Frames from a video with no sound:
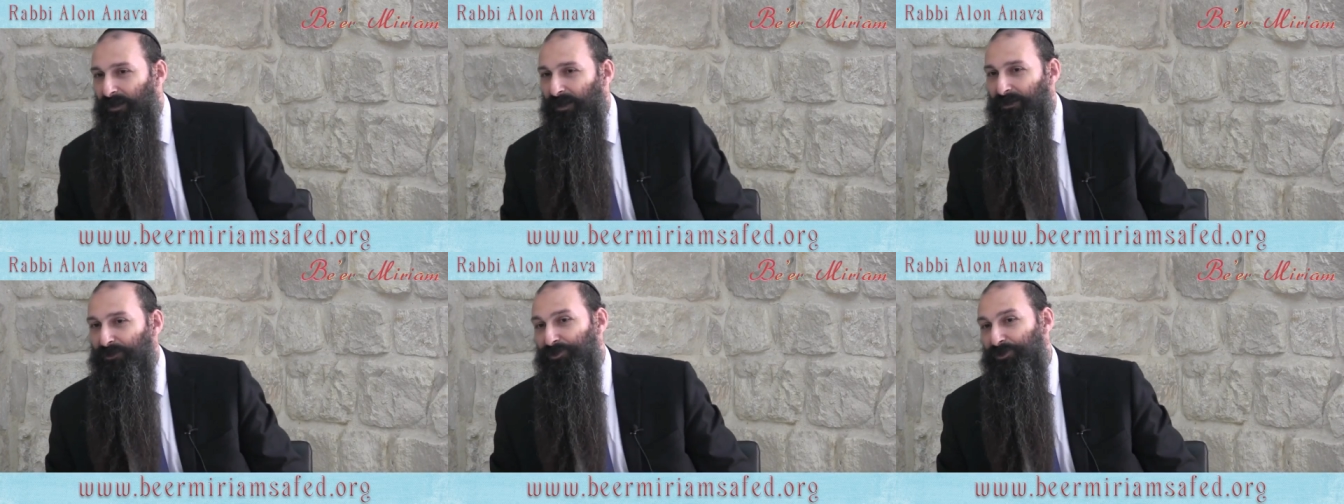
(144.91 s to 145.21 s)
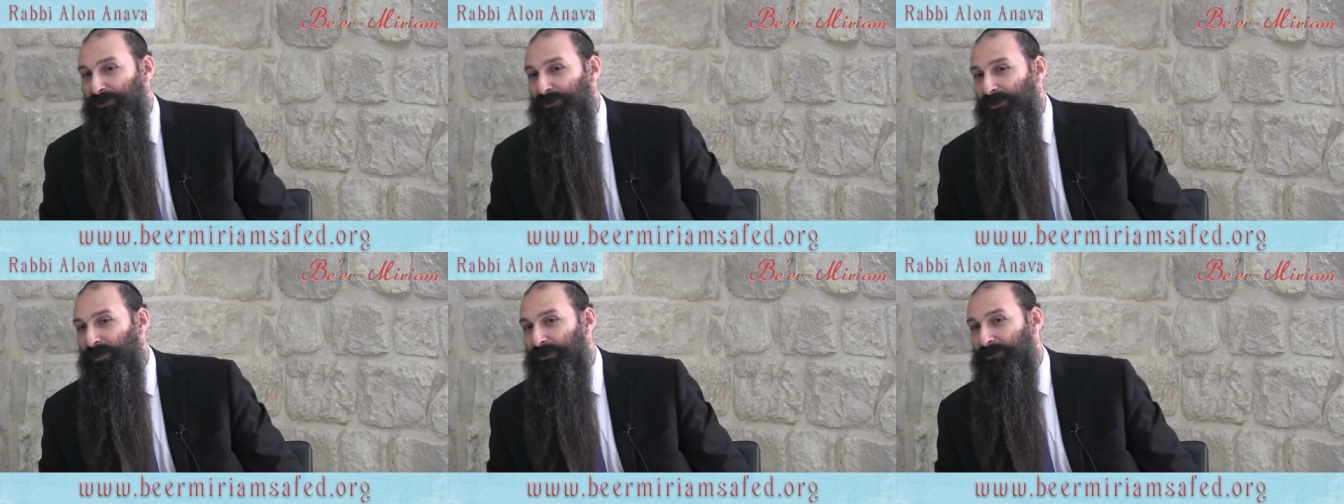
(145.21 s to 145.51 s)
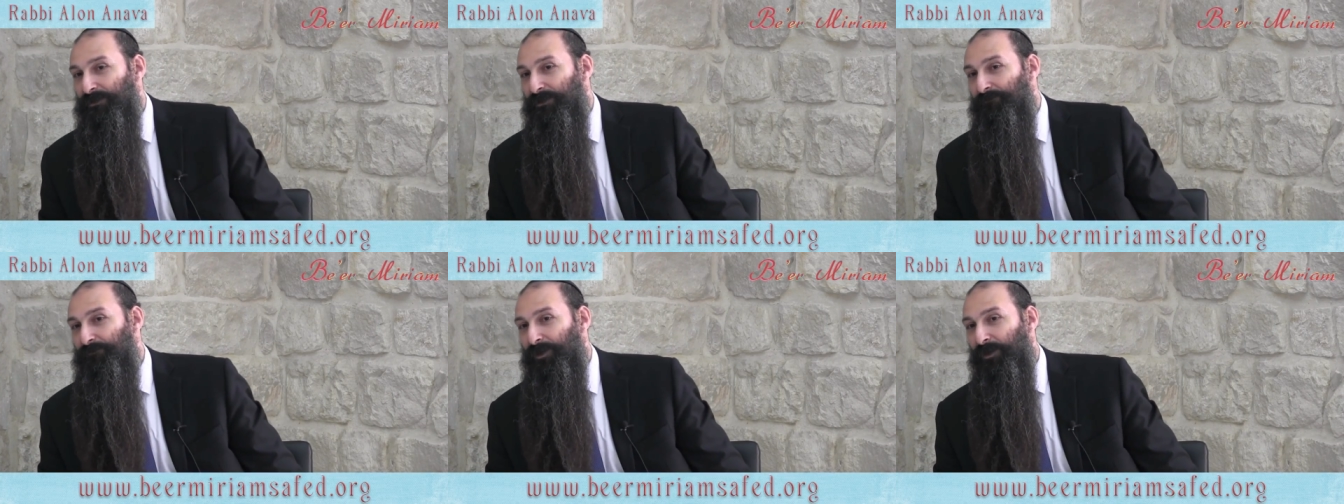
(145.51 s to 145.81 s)
And she
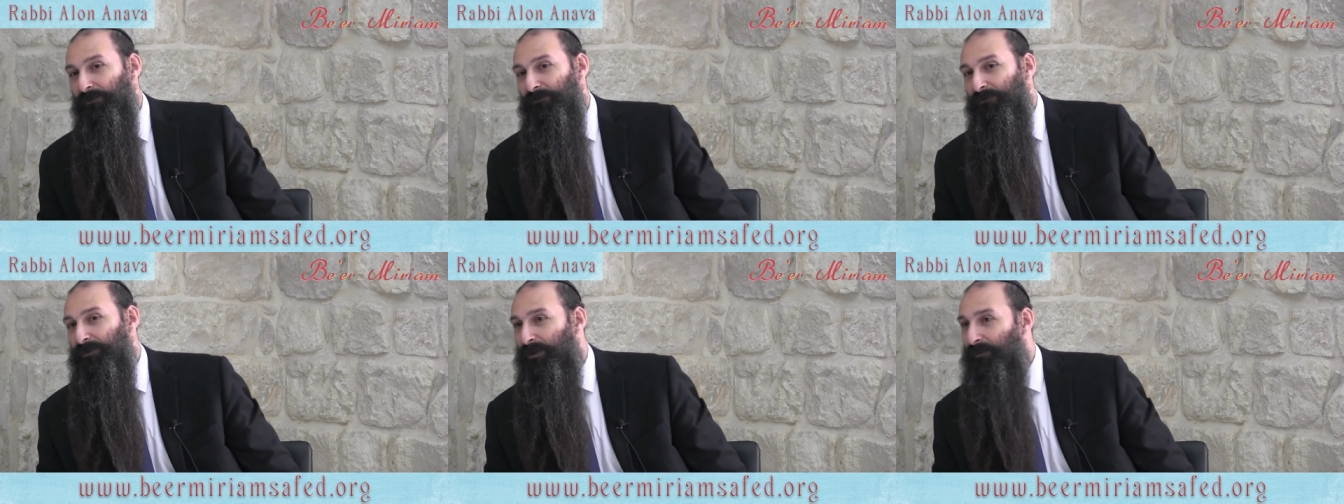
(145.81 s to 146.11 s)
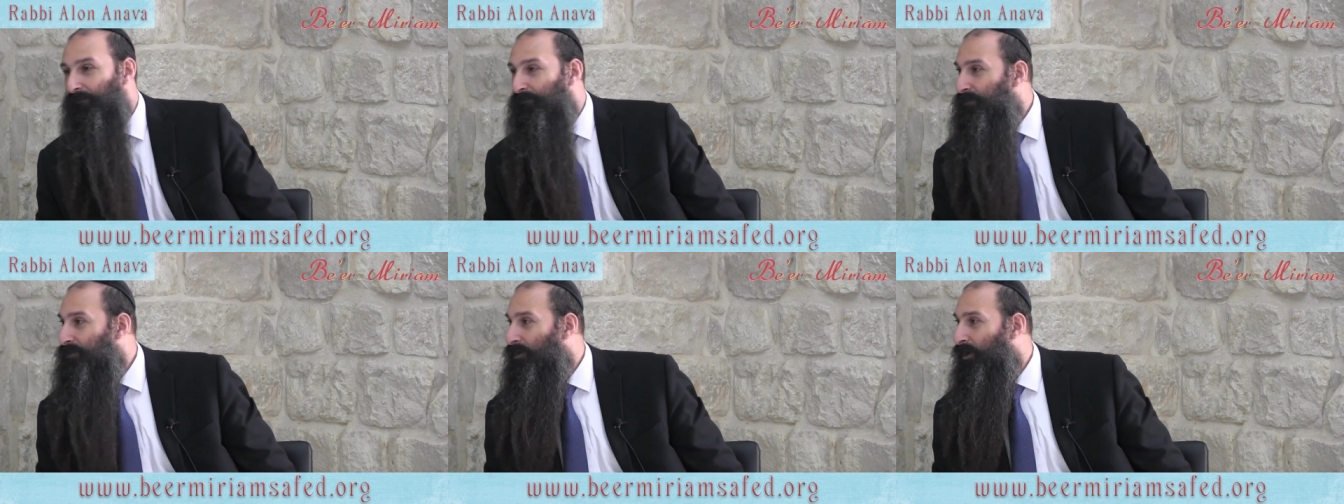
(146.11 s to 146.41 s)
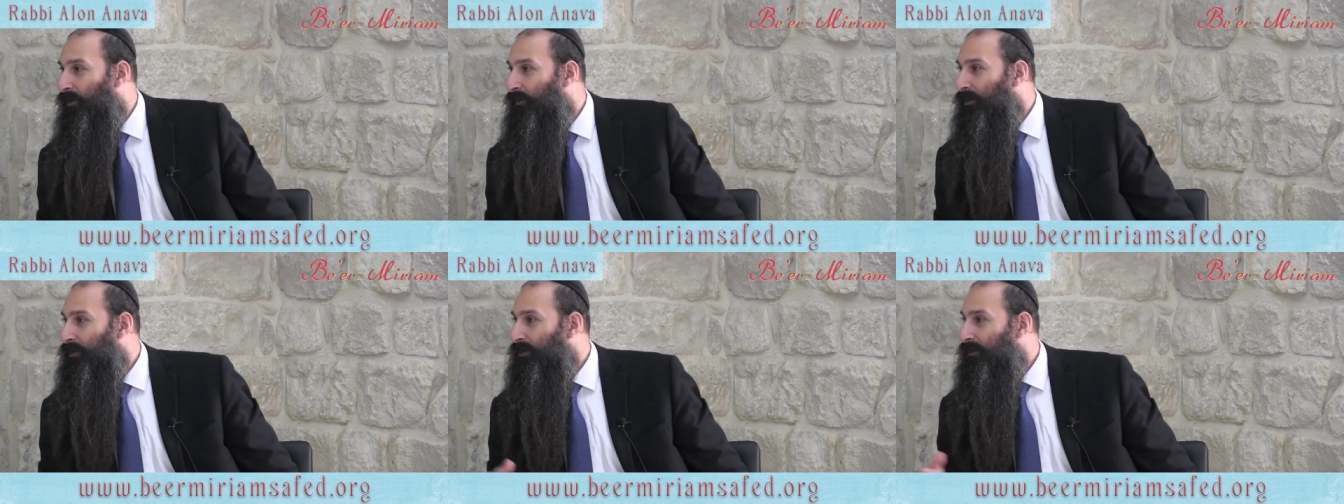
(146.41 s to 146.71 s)
says them, no, I'm
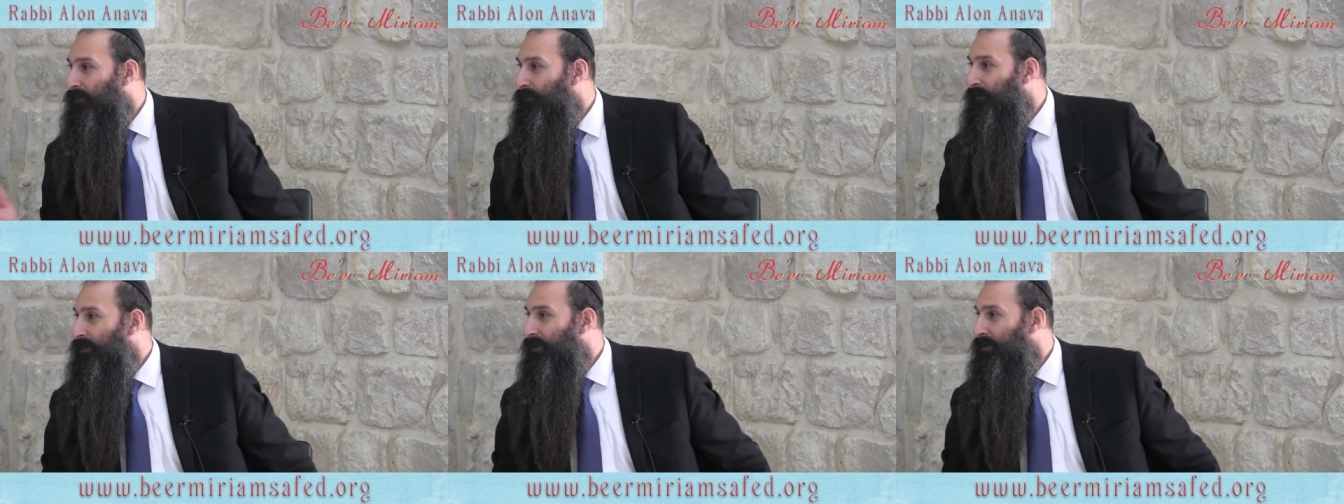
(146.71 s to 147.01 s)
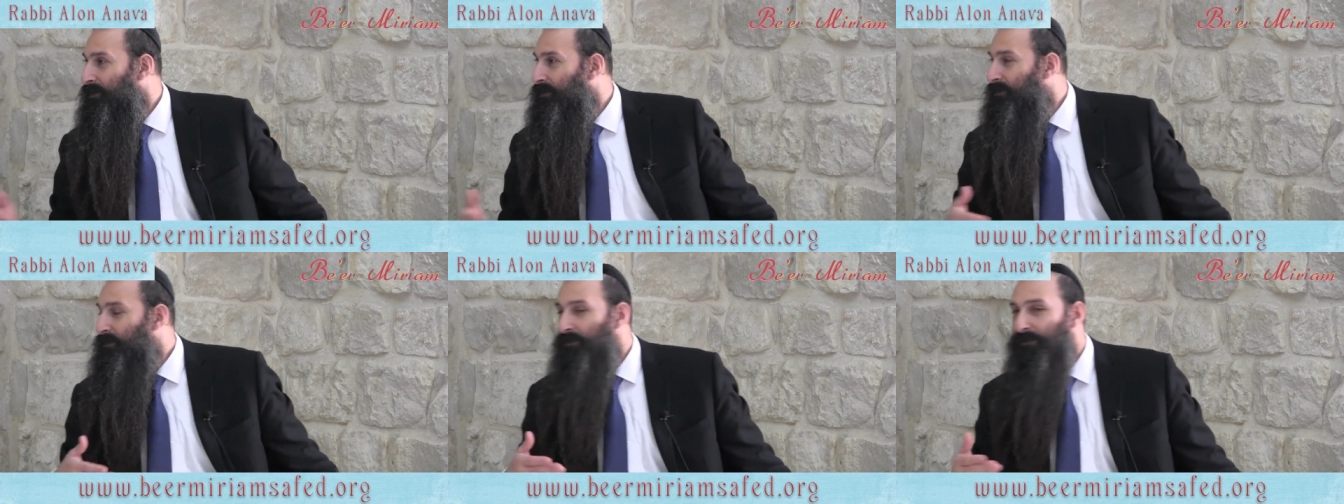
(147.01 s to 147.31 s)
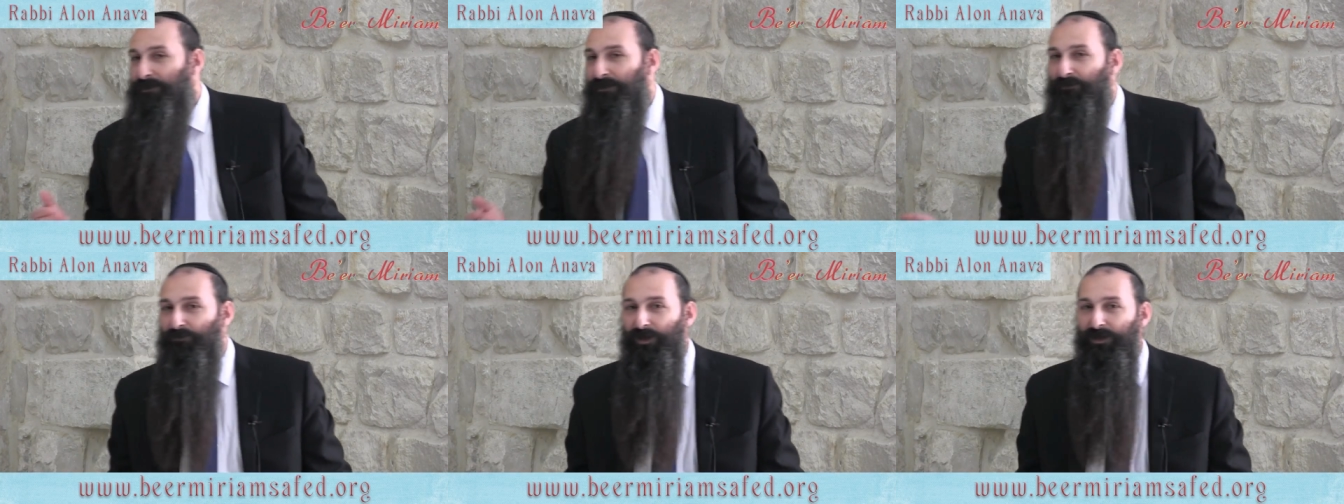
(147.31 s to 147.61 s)
sorry. I mean, he's
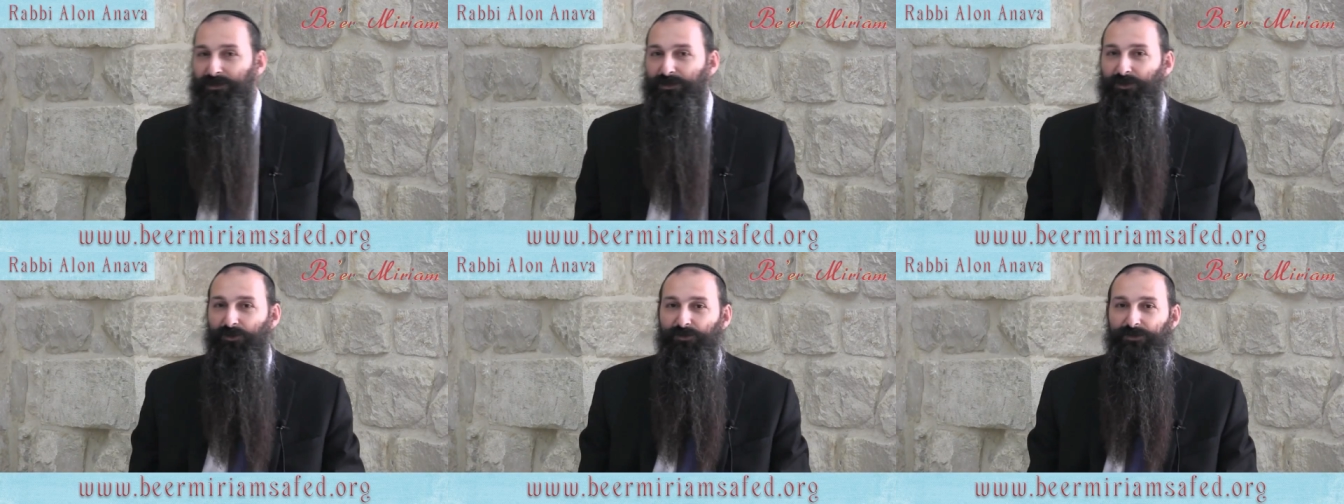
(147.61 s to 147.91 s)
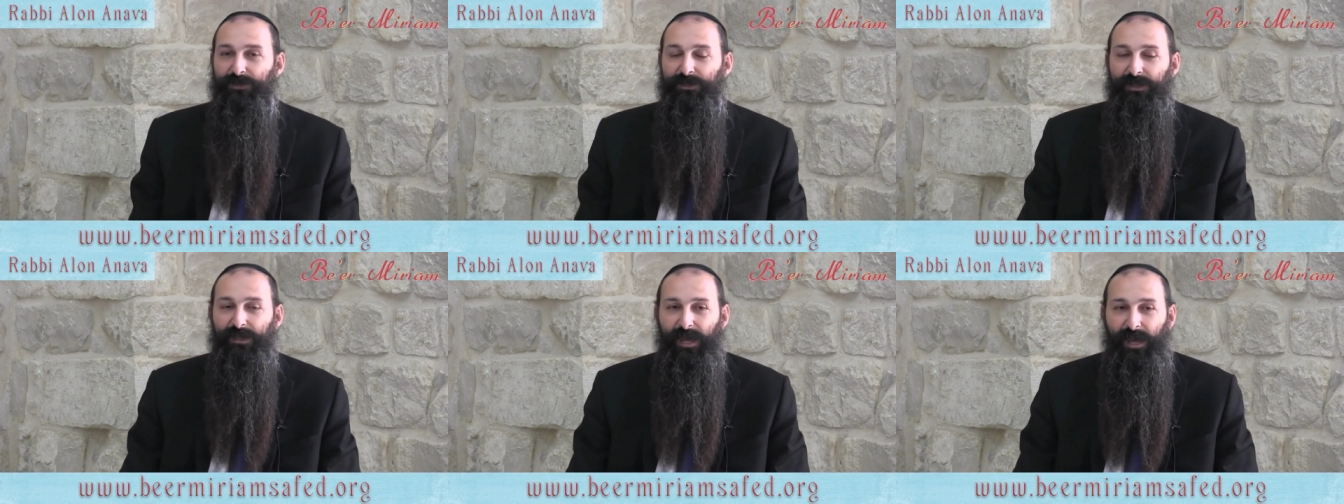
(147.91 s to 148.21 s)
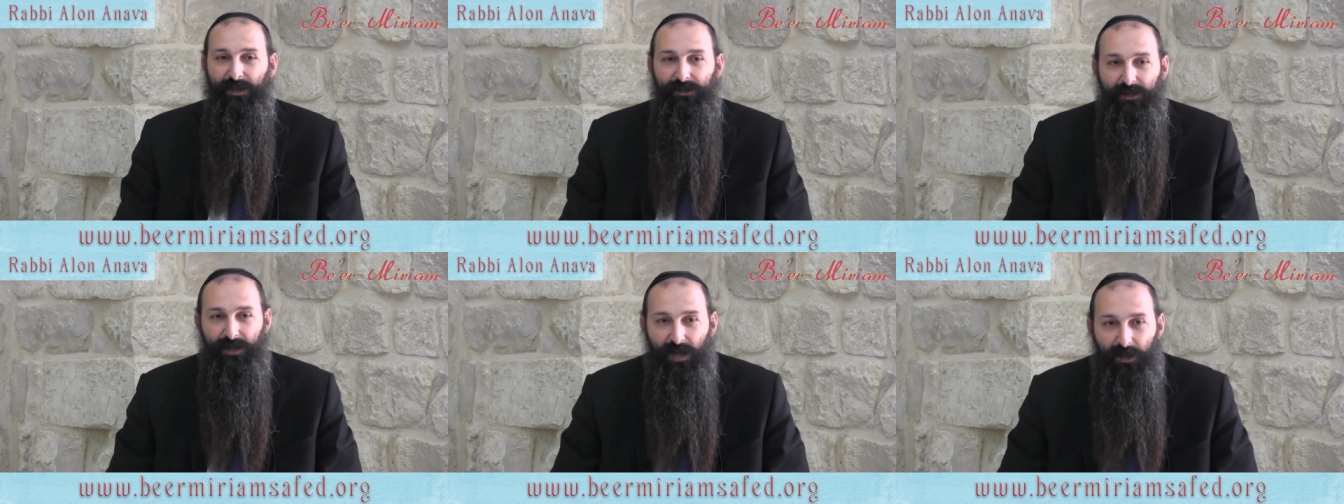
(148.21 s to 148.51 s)
in the West Coast. He
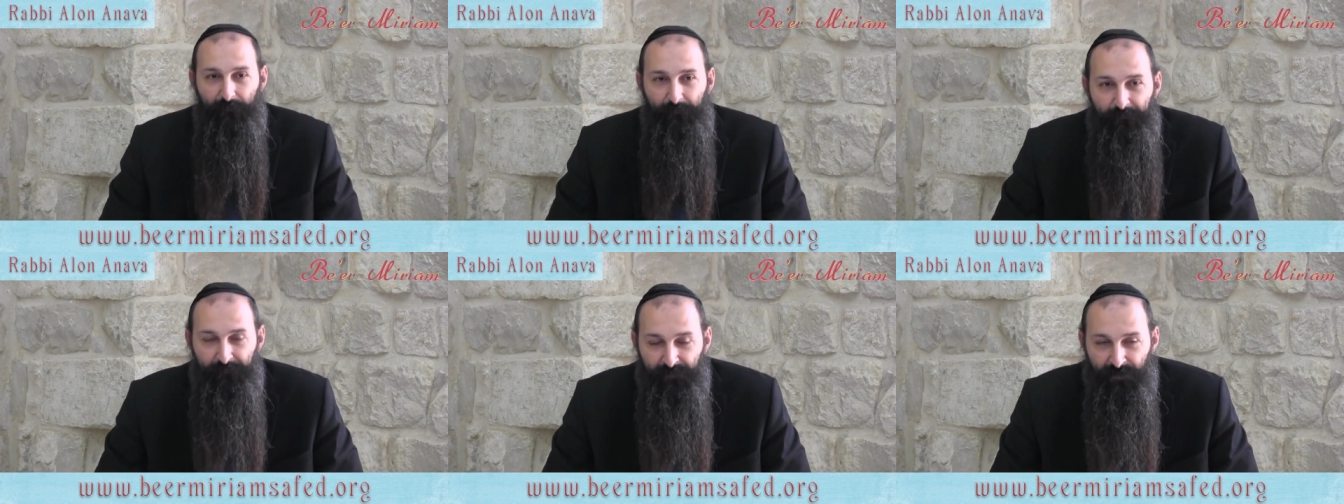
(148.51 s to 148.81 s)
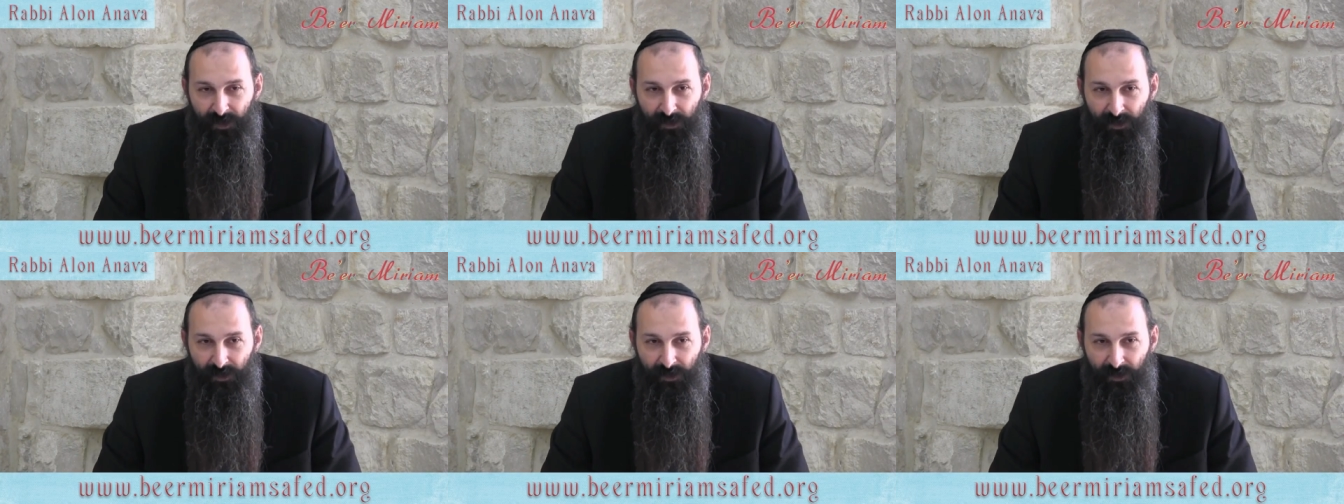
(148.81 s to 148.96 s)
can't come.